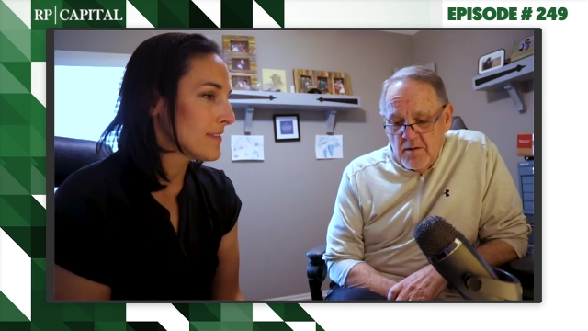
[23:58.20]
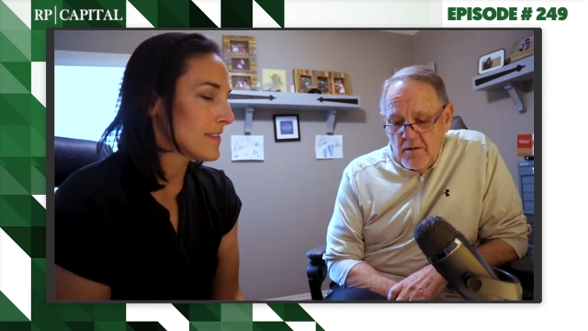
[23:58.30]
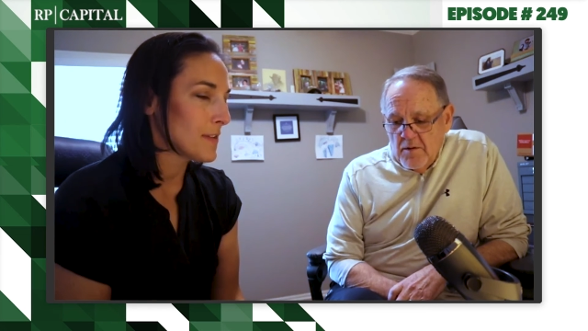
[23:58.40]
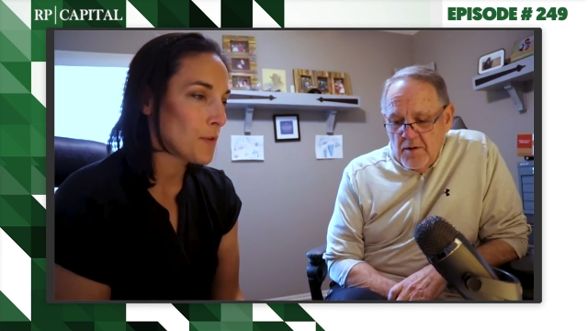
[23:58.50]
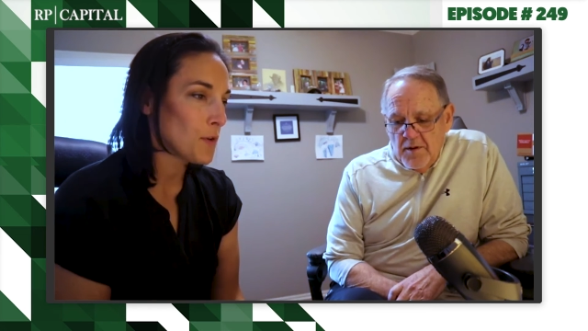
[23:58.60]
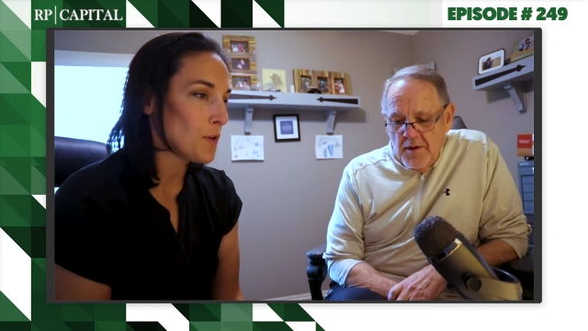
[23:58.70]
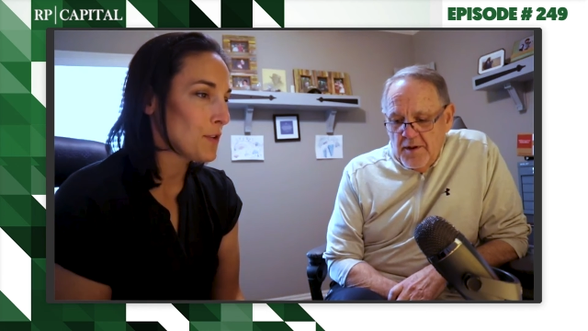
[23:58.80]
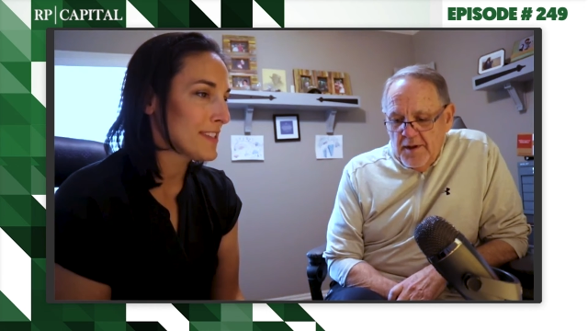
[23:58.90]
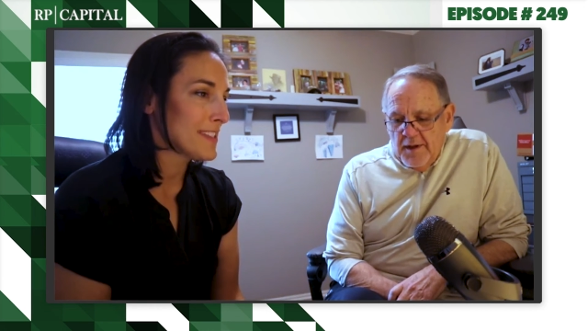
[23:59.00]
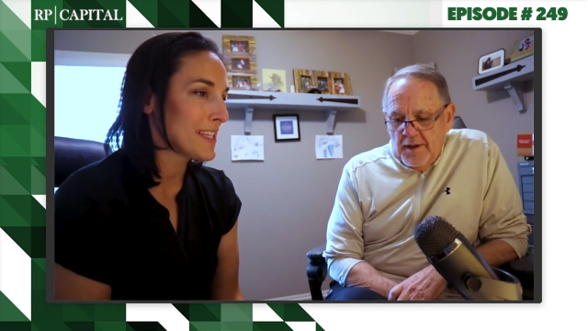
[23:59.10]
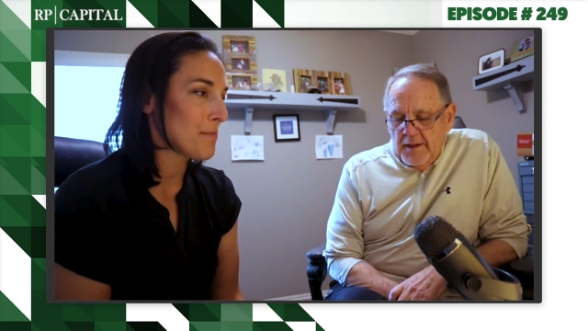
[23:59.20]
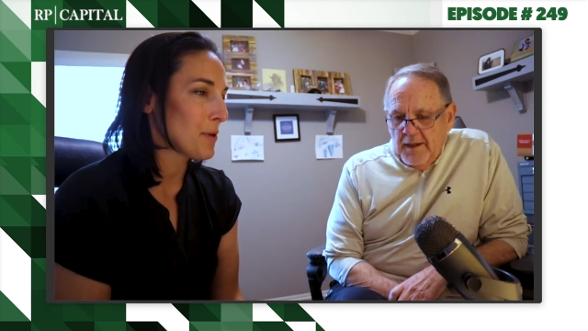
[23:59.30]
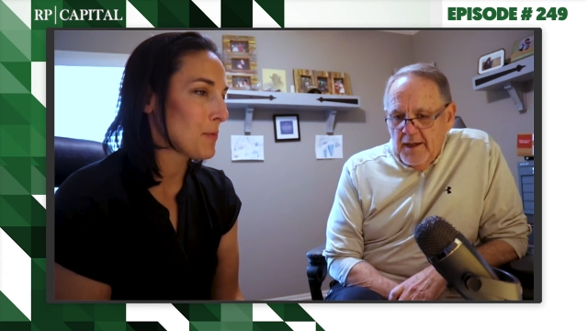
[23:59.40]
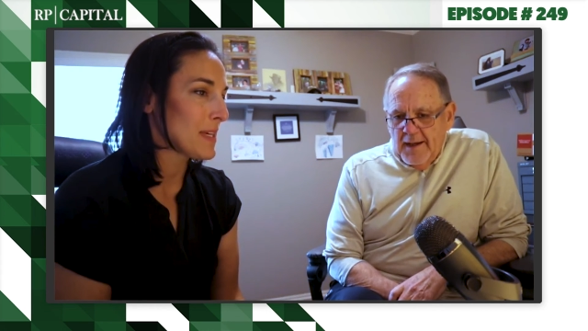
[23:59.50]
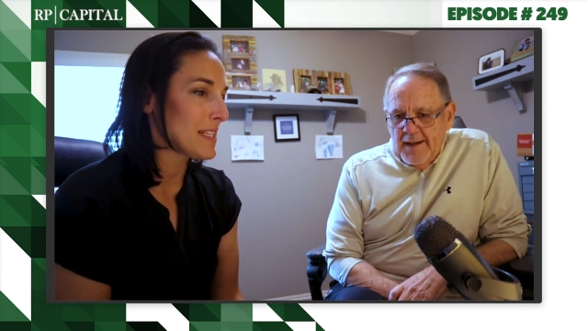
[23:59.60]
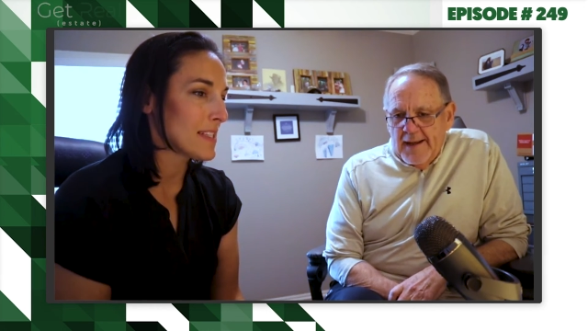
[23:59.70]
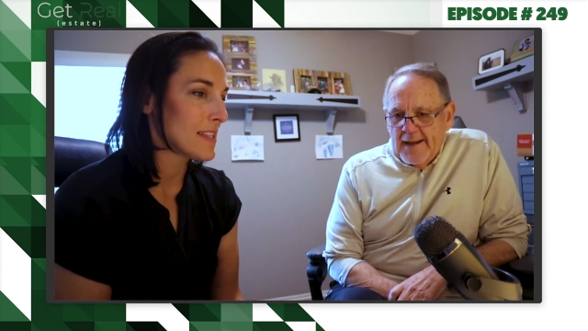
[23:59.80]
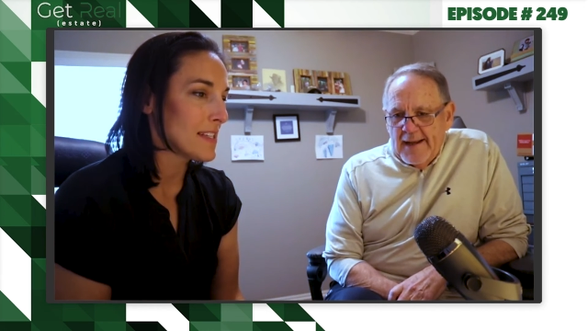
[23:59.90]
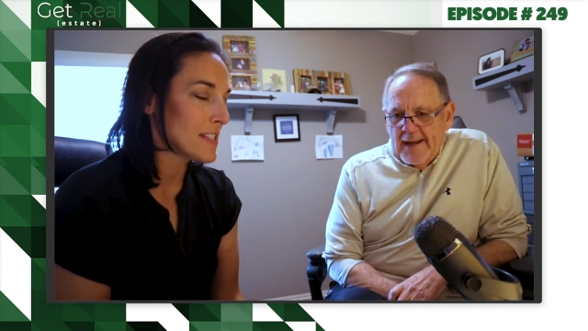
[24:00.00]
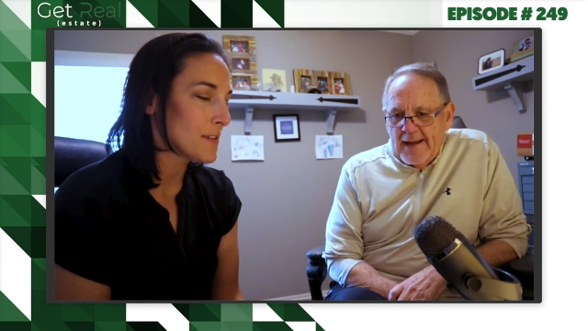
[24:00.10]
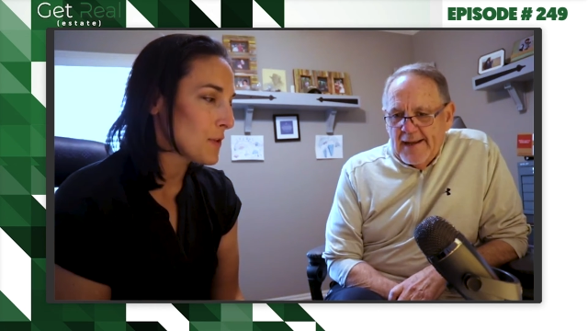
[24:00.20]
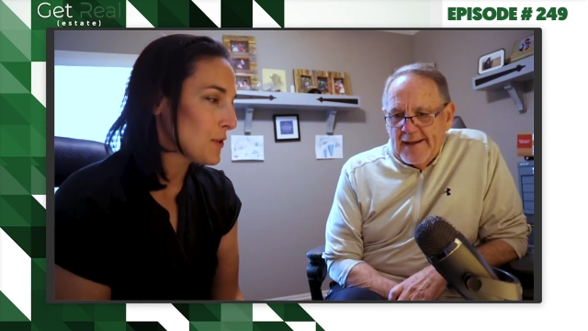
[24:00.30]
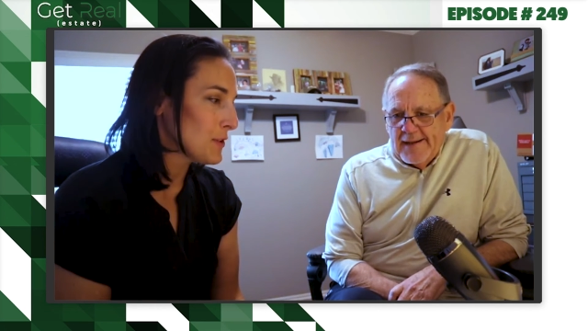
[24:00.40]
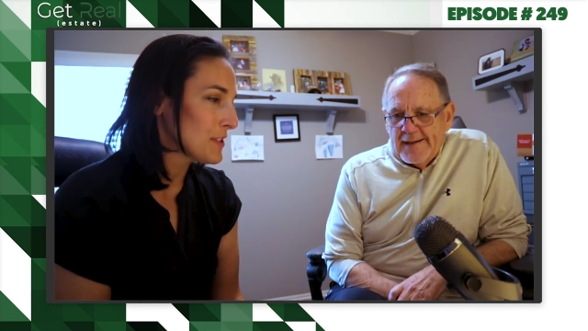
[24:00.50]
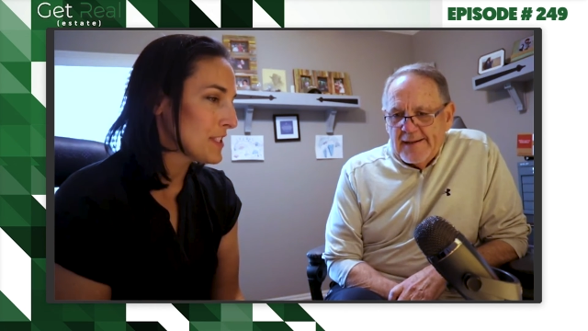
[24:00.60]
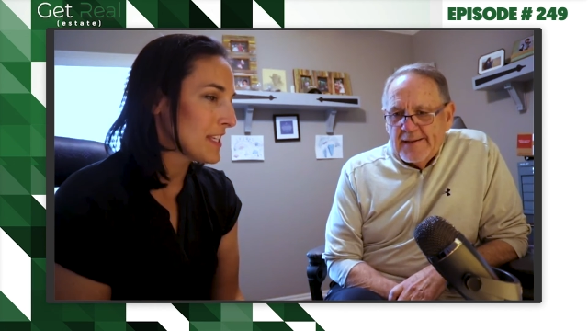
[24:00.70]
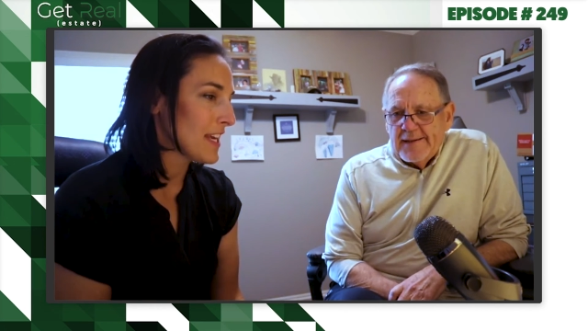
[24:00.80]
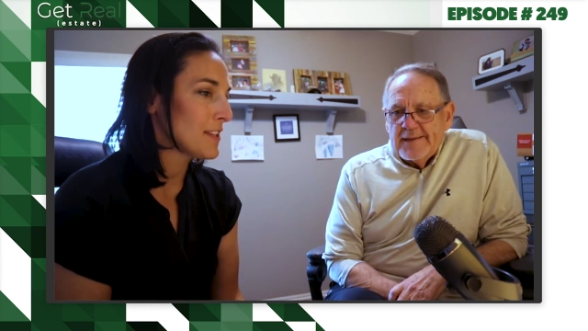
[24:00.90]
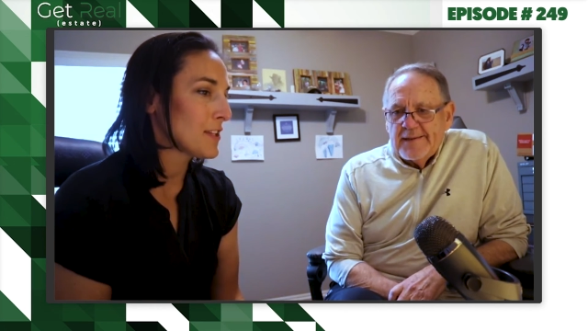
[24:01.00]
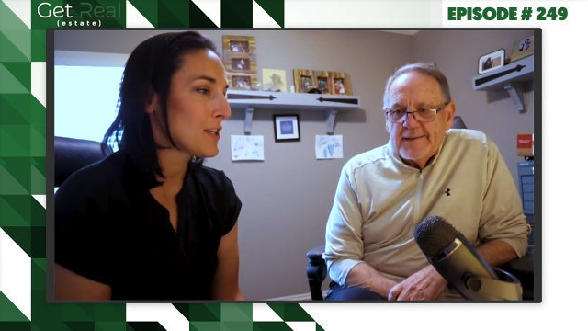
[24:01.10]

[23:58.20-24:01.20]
Speaker 1: difficult to get permits and then difficult to get the